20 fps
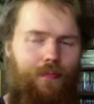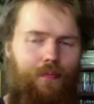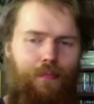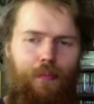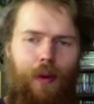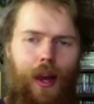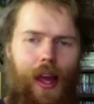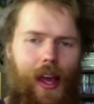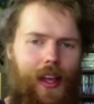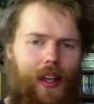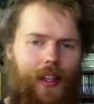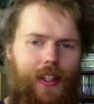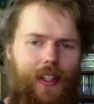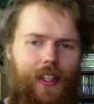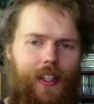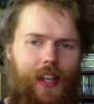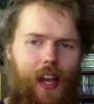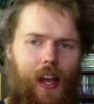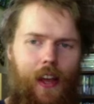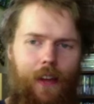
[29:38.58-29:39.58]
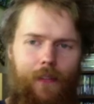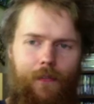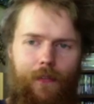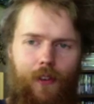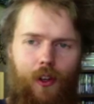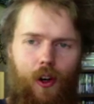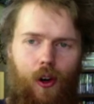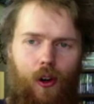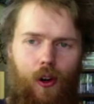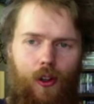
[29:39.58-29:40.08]
play it safe
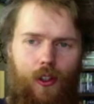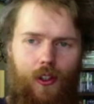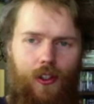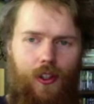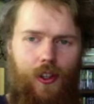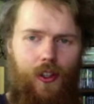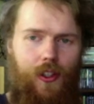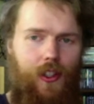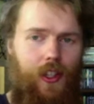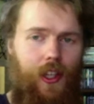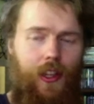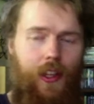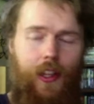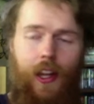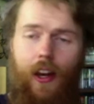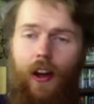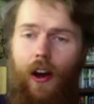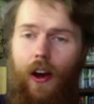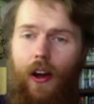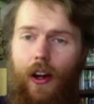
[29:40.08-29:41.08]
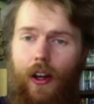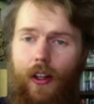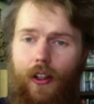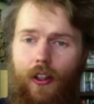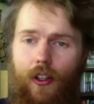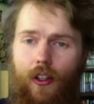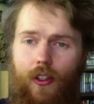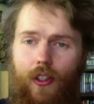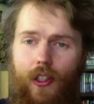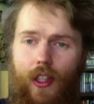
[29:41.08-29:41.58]
nonsense that the
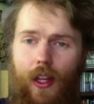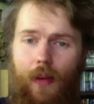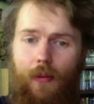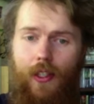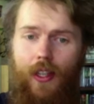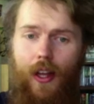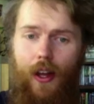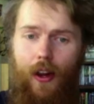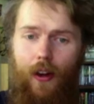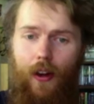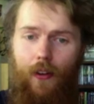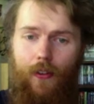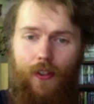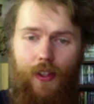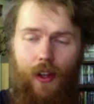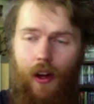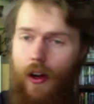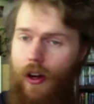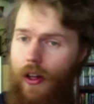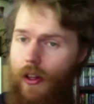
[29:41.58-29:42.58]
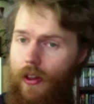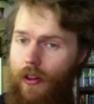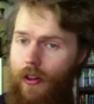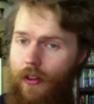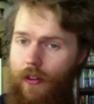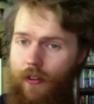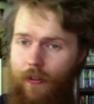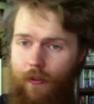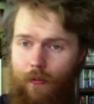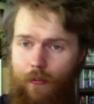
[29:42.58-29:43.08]
directors themselves
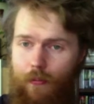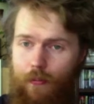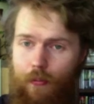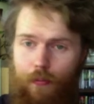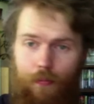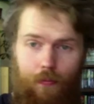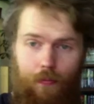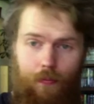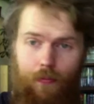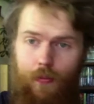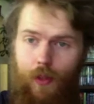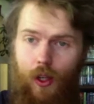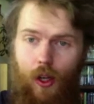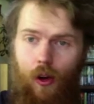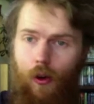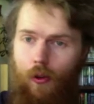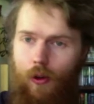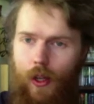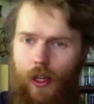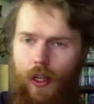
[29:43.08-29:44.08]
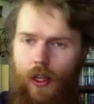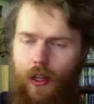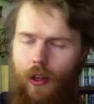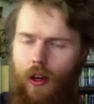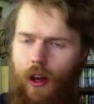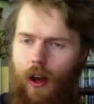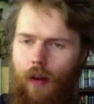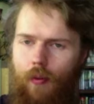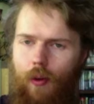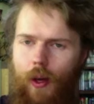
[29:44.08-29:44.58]
aren't, in
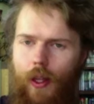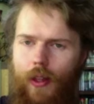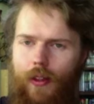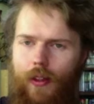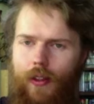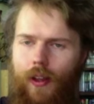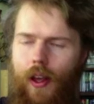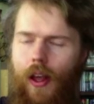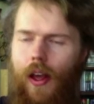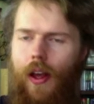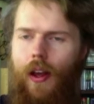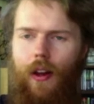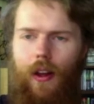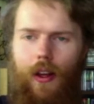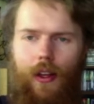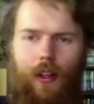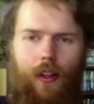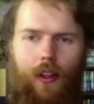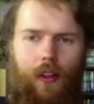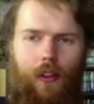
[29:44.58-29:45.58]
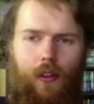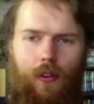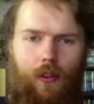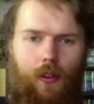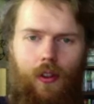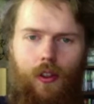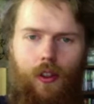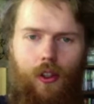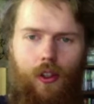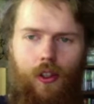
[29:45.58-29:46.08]
love with. like
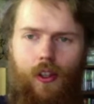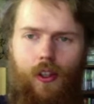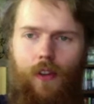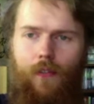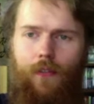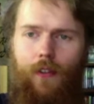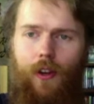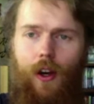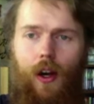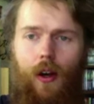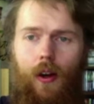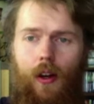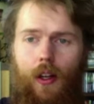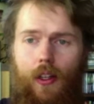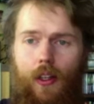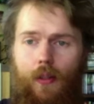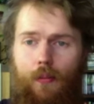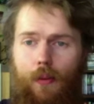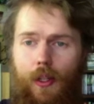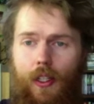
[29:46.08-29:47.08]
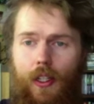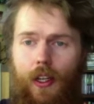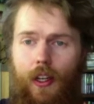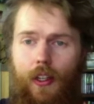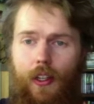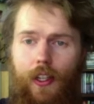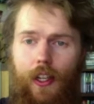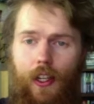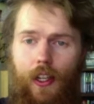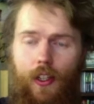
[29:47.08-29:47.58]
Joseph Kahn has
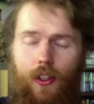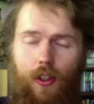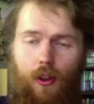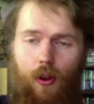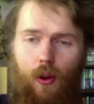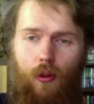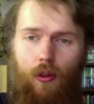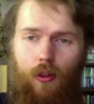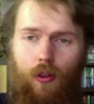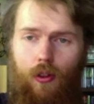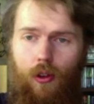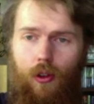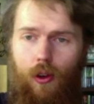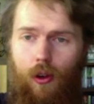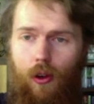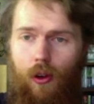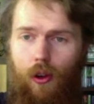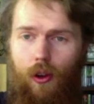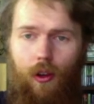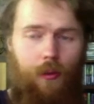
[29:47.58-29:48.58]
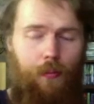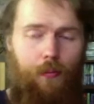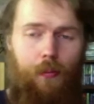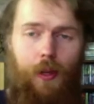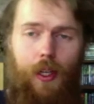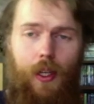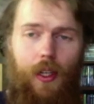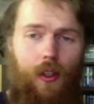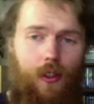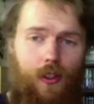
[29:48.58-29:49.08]
basically disowned talk
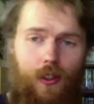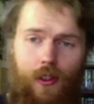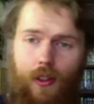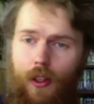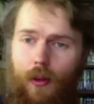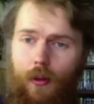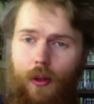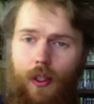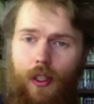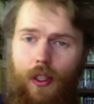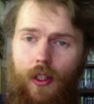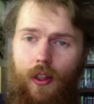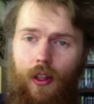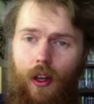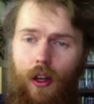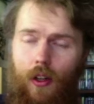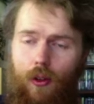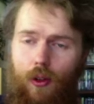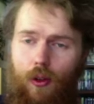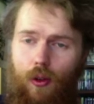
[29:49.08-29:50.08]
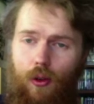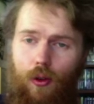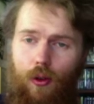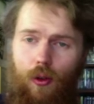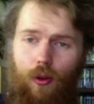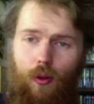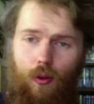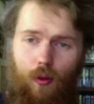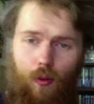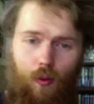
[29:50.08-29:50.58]
because he wasn't allowed to
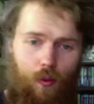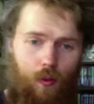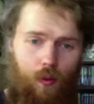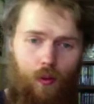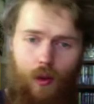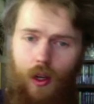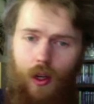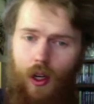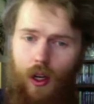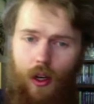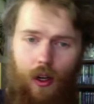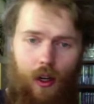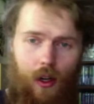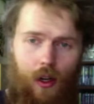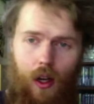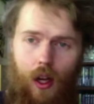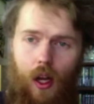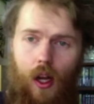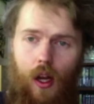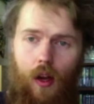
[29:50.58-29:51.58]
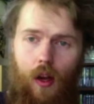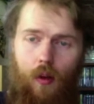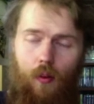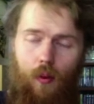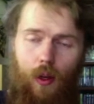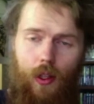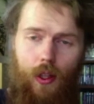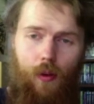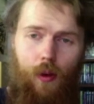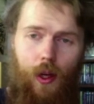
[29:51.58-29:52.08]
do
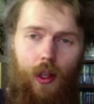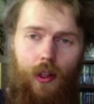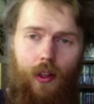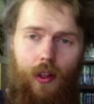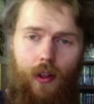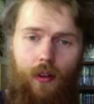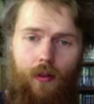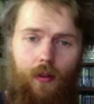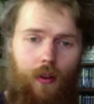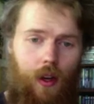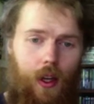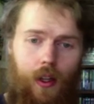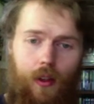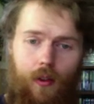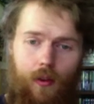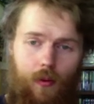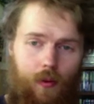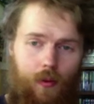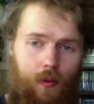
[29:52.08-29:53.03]
what he wanted. Like,